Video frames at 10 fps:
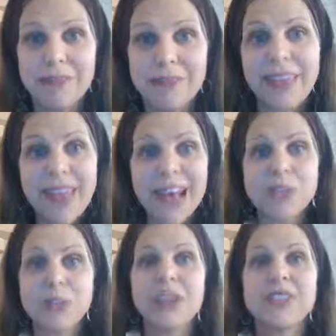And
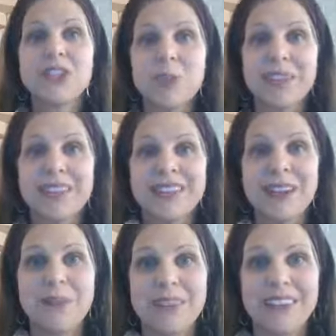that's where the sweetness
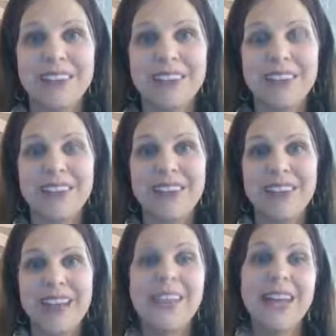comes in.
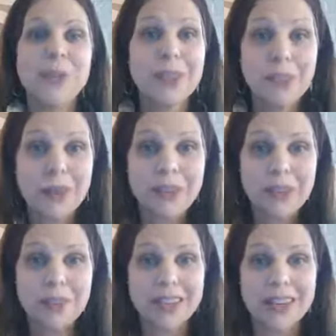And that's where the growth
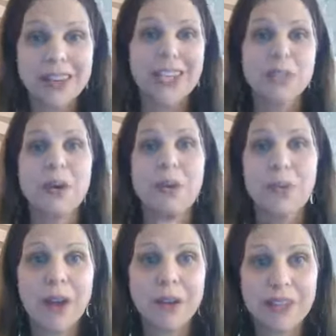comes in. And that's where our
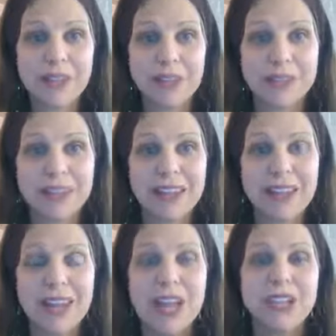progress comes in.
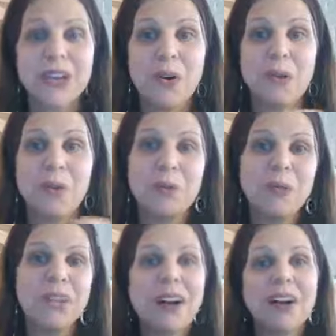So when
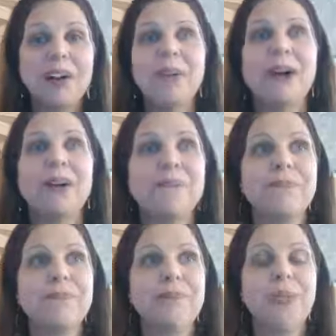we talk
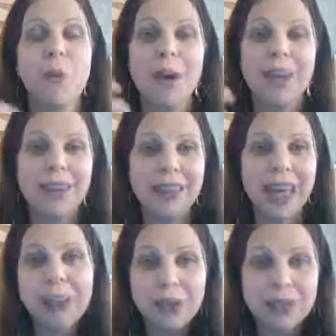about what
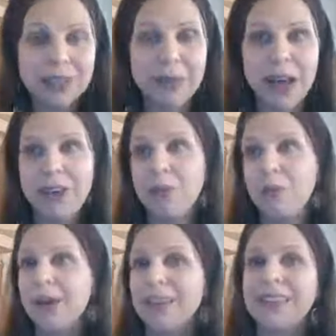Elul is about and
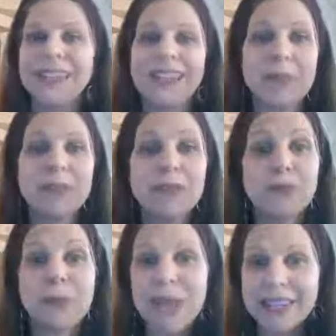what the time of
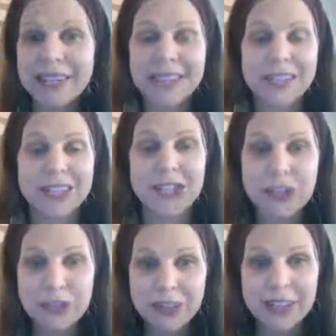repentance and
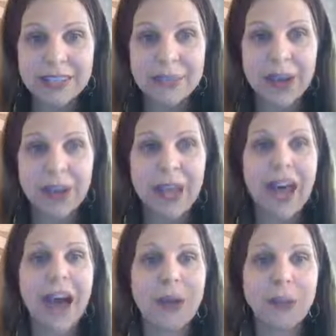teshuva is about,
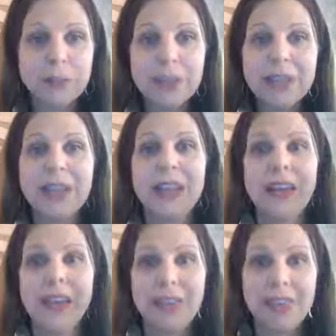I
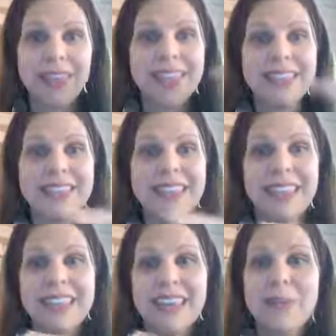really think that
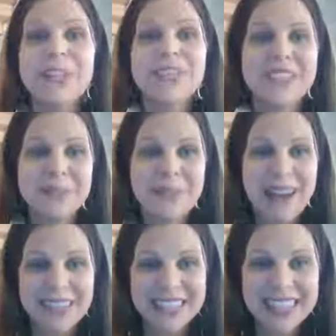the image of the
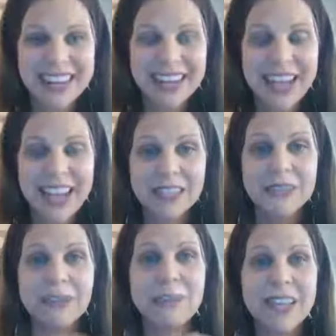spiral staircase
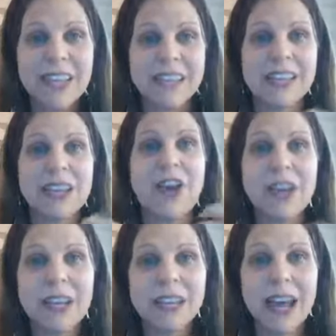for me is an
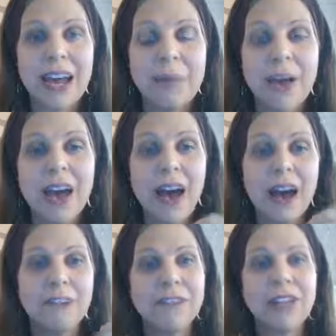archetype
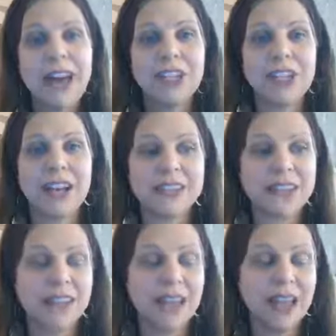of not
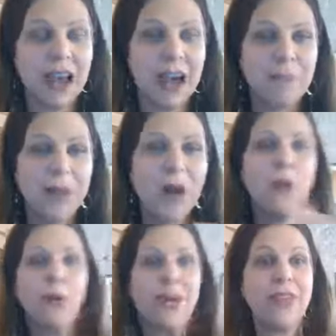just,
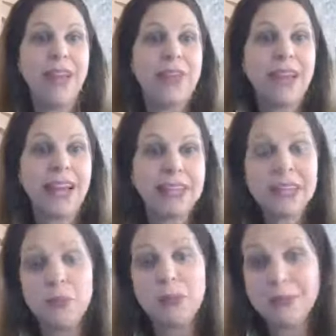that thing I
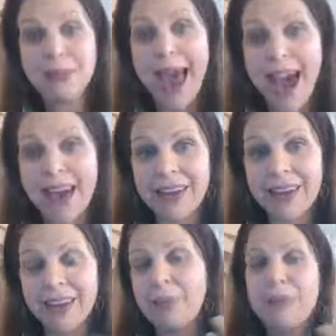did was bad,
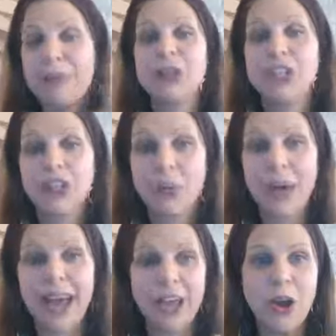let me push it
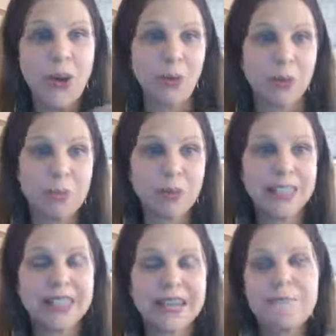away or
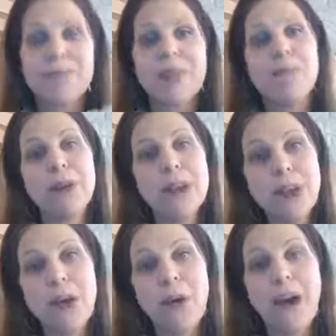repress it. But
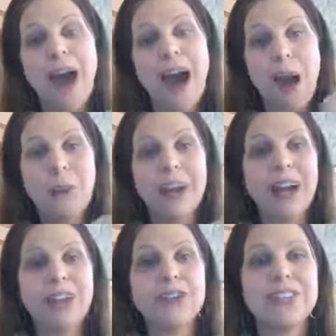no, I want to
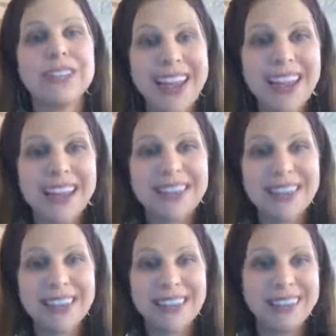understand
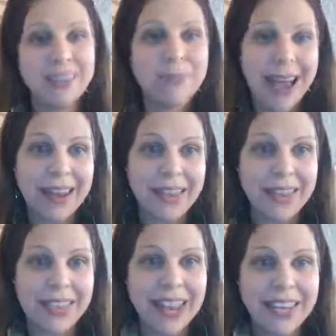the bad
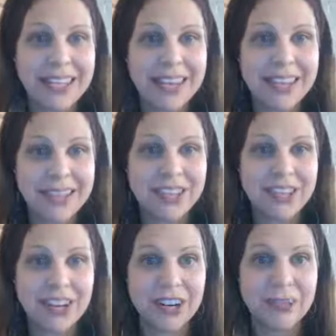thing that I did this
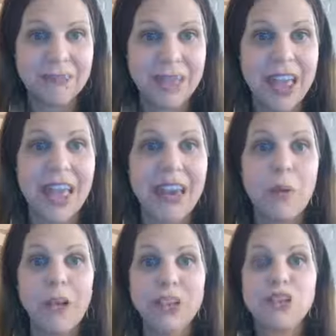year and I
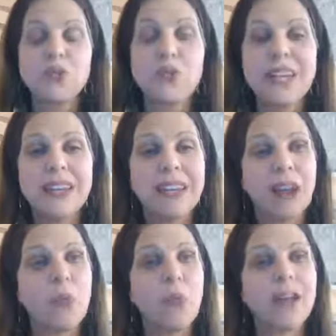want to sweeten it, and
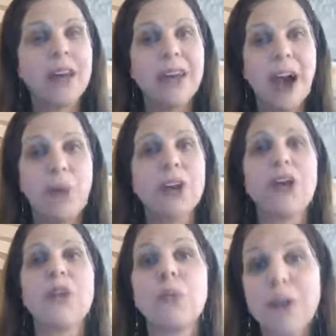I want to
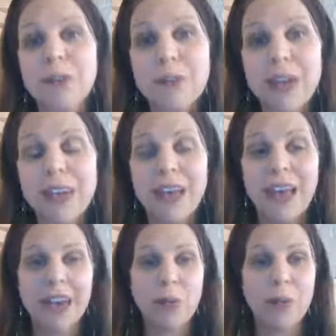grow from it,
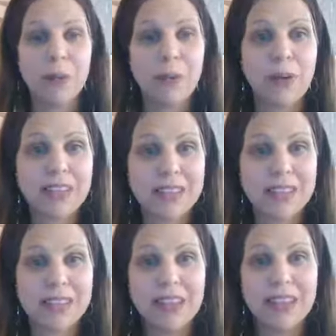and I want to
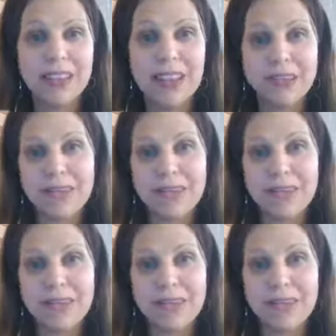process it and